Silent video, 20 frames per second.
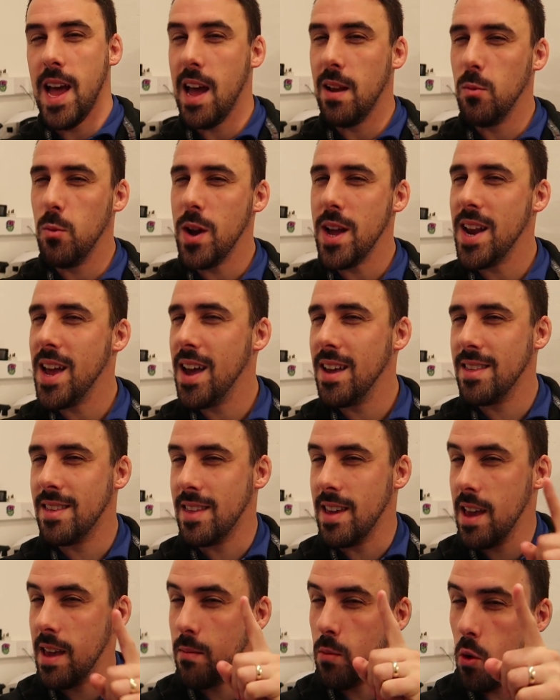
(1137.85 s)
And when I
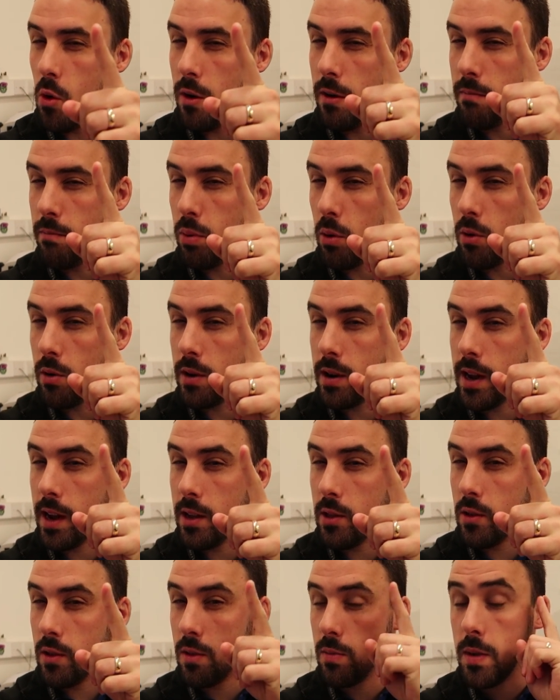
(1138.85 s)
say more important,
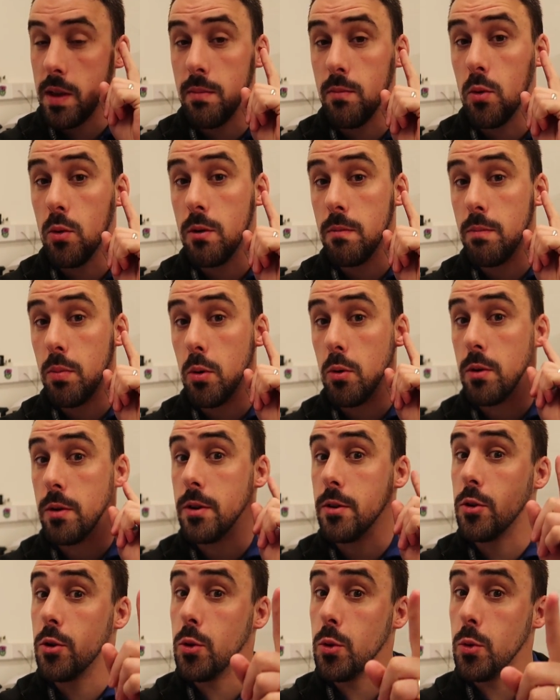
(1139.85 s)
I just mean more important